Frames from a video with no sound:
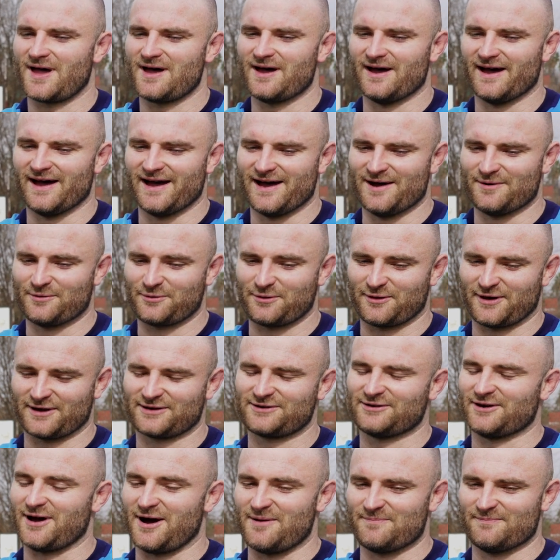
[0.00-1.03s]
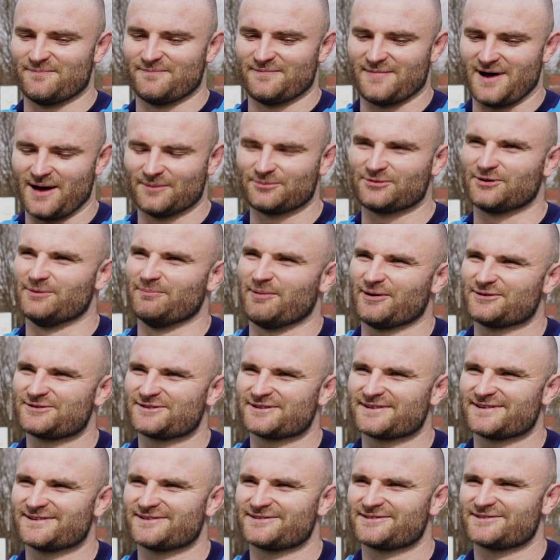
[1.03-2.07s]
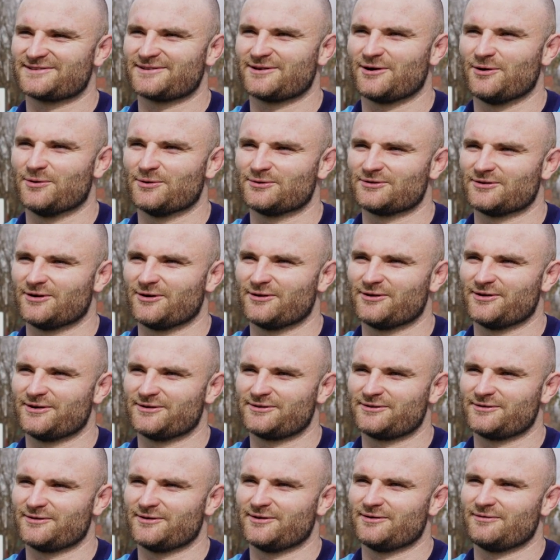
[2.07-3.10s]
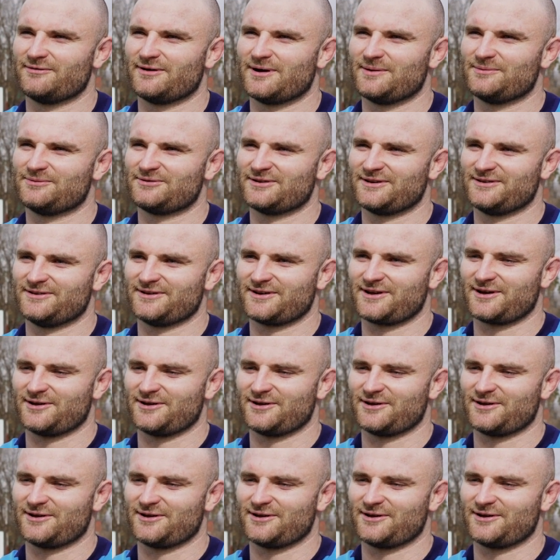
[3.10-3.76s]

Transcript: Well, thank you. I'm absolutely buzzing. It's always an honour to represent your